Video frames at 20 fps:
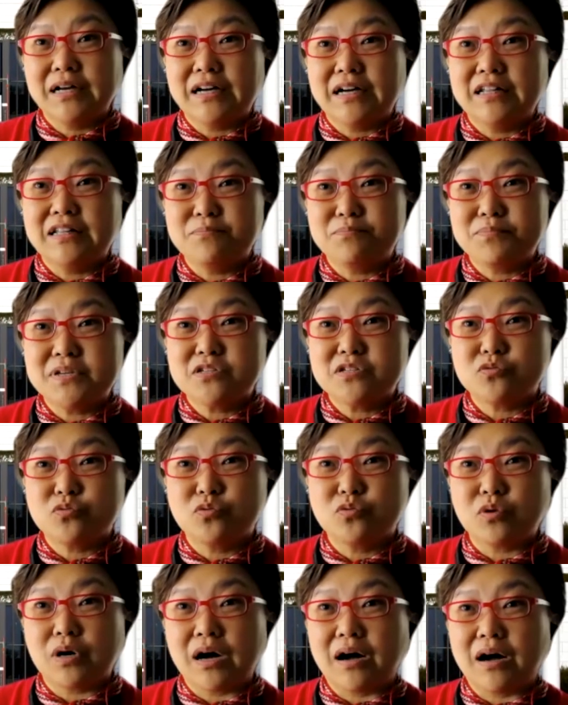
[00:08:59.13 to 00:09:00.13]
Olympians
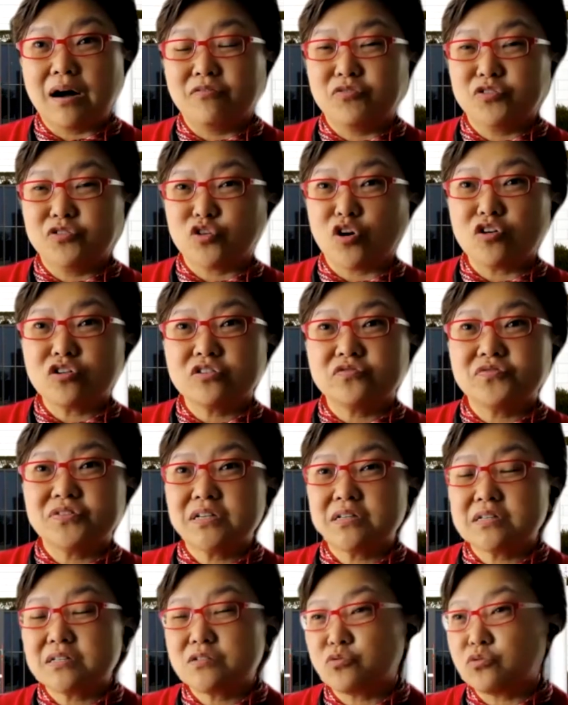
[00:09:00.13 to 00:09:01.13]
who are
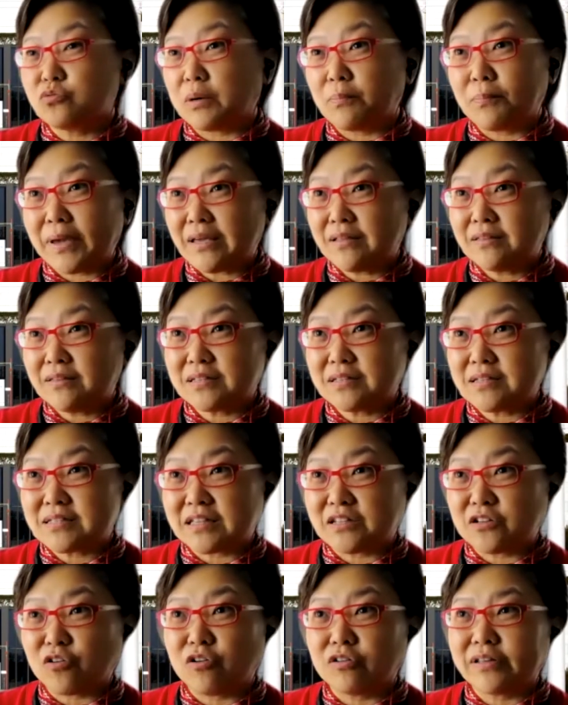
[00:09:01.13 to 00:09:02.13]
photographers, who are painters,
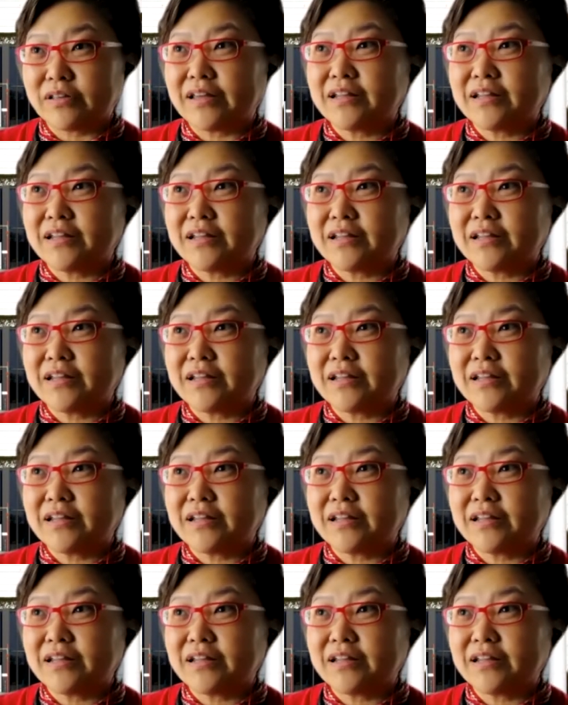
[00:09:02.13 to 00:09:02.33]
and all that.